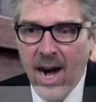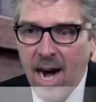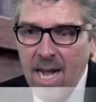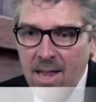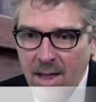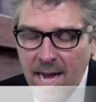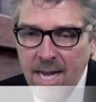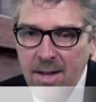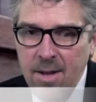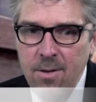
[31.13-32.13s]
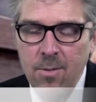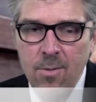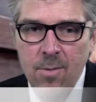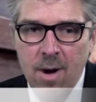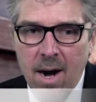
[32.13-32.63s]
I like
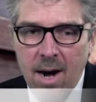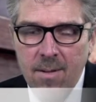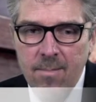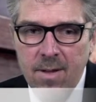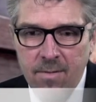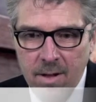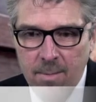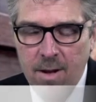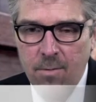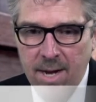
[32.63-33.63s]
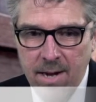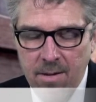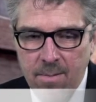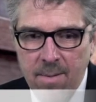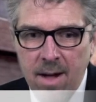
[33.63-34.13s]
to uh, develop
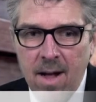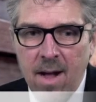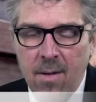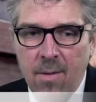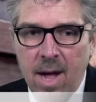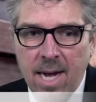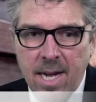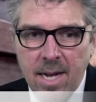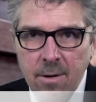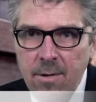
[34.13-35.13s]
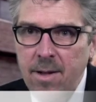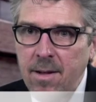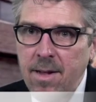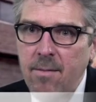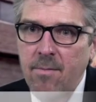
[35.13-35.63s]
curriculum that
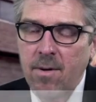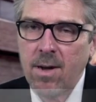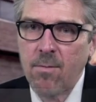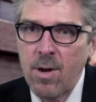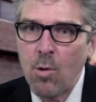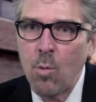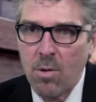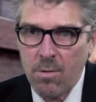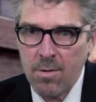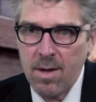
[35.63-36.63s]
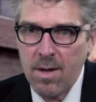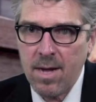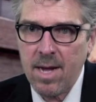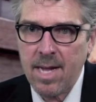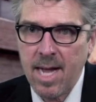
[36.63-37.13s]
uses very real world
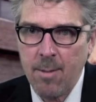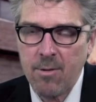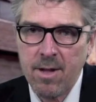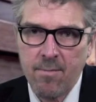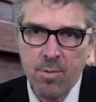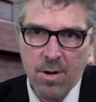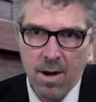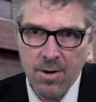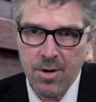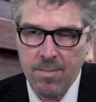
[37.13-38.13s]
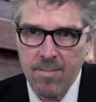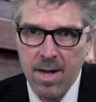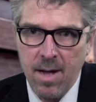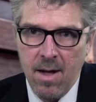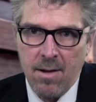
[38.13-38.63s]
examples of production.
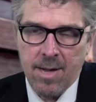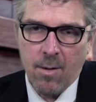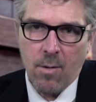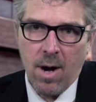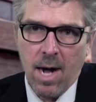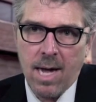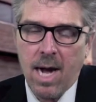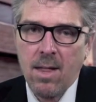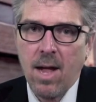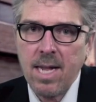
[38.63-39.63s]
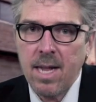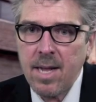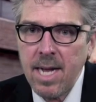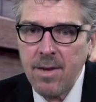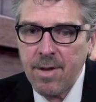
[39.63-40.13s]
So I, I like to
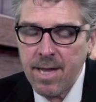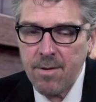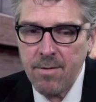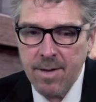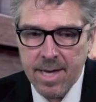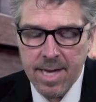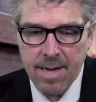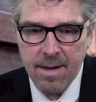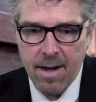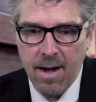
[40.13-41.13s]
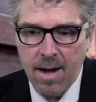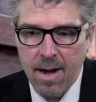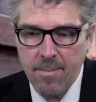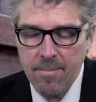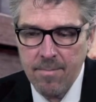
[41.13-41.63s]
teach students
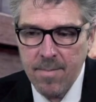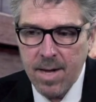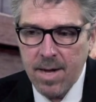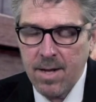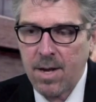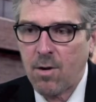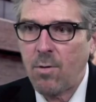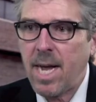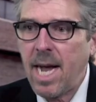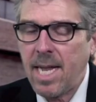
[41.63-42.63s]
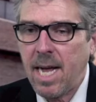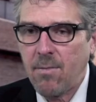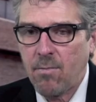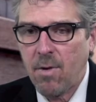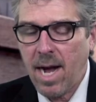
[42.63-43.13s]
um, to create
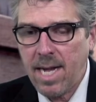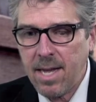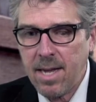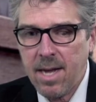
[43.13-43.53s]
and write